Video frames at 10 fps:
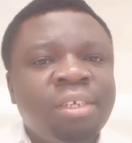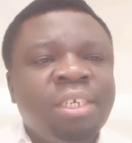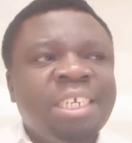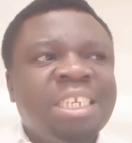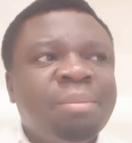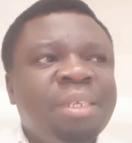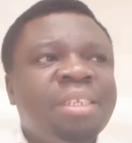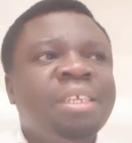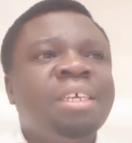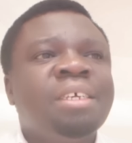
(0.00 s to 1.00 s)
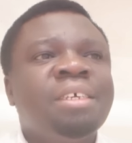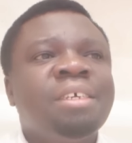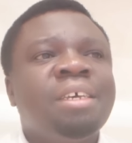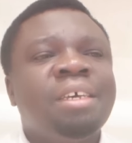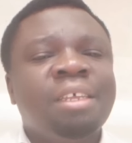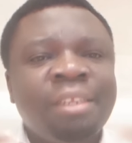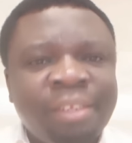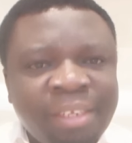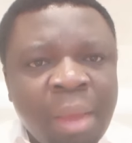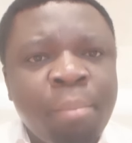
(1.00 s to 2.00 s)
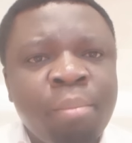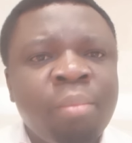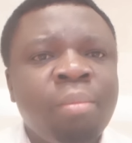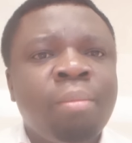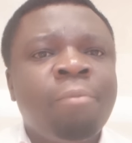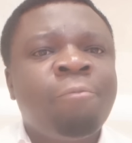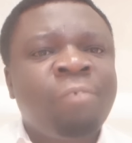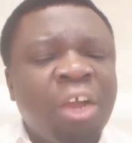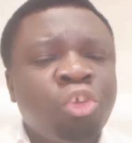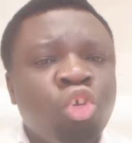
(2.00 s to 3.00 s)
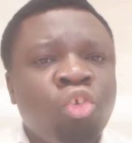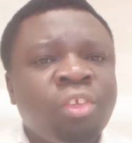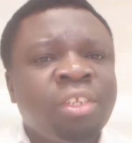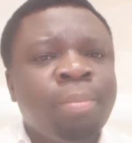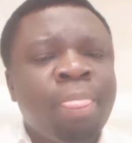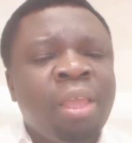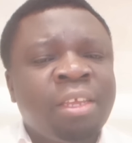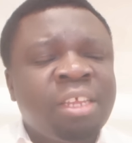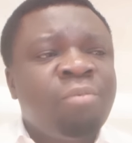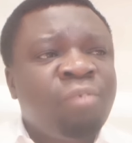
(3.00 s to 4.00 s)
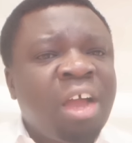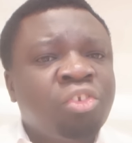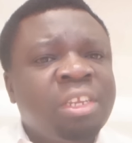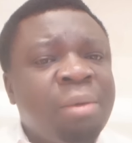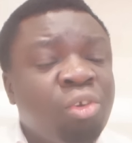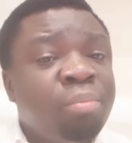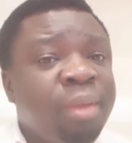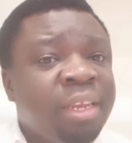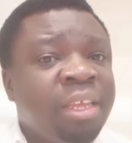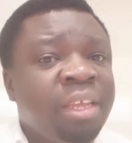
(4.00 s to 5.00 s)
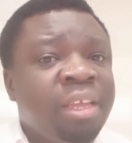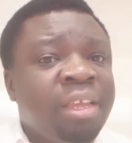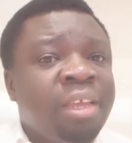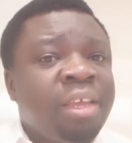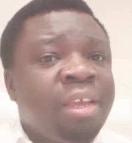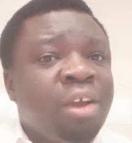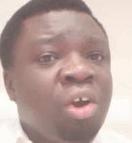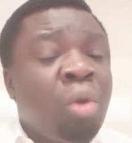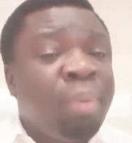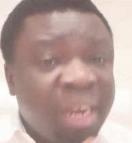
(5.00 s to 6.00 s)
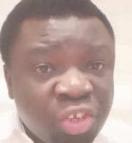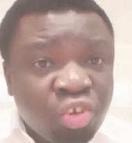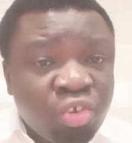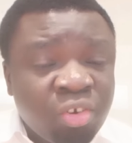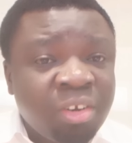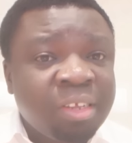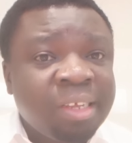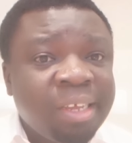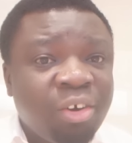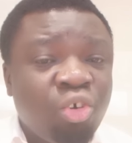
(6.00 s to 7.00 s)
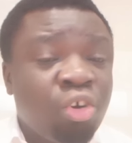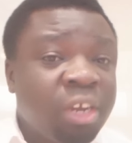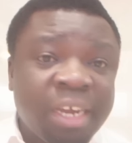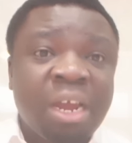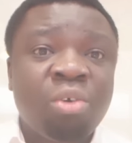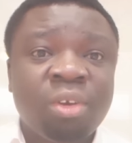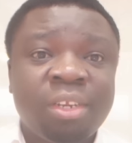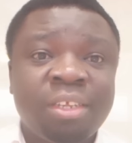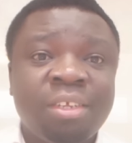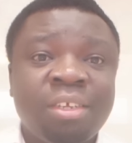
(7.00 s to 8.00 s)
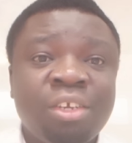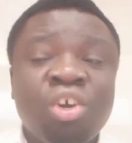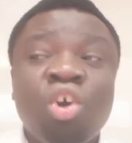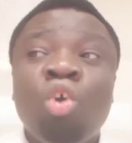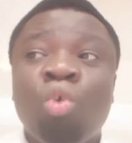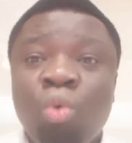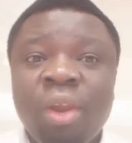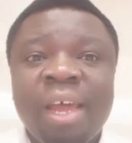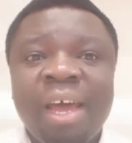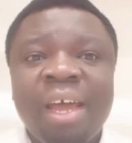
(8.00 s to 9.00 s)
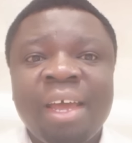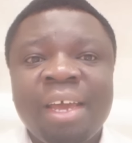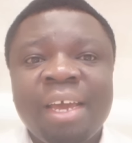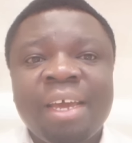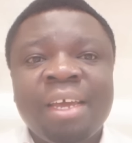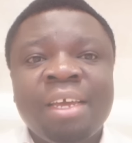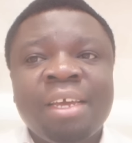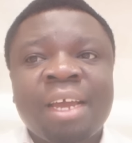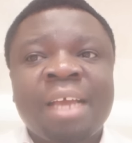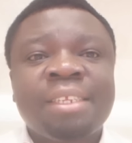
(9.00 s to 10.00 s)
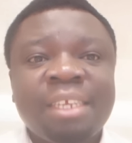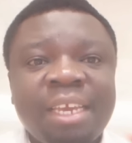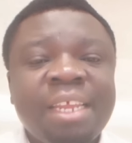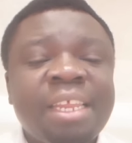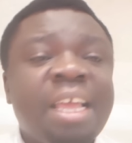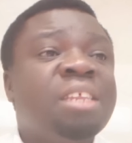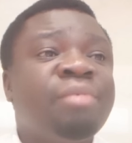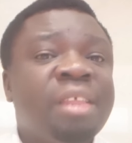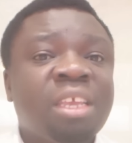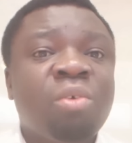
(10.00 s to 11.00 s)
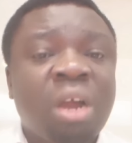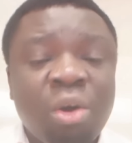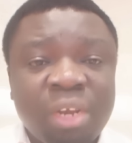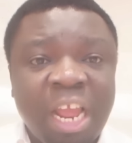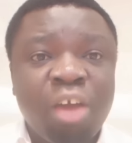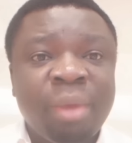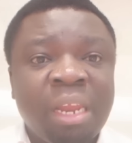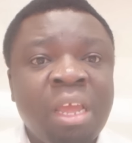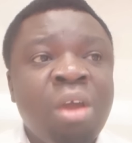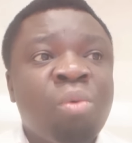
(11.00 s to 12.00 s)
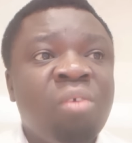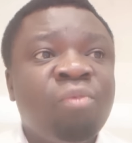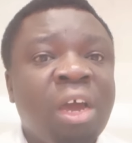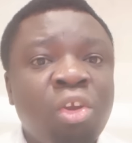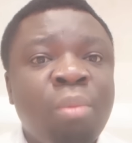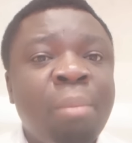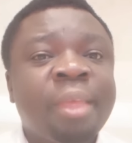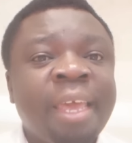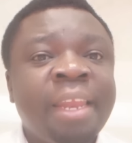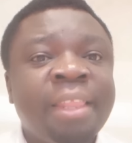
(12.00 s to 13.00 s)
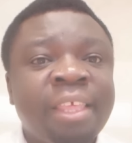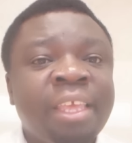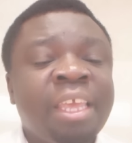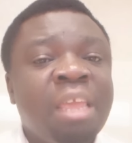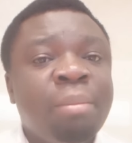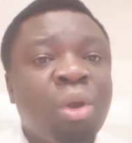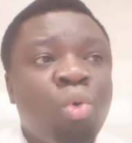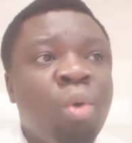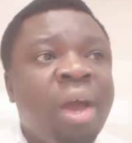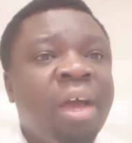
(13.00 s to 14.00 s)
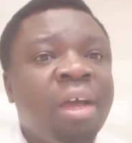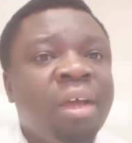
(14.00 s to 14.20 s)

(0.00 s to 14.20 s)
It means some functions have not been operational on the ground. Kuna kazi zingine hazifanyiki kwa county government. Kwa mfano mambo ya health imekuwa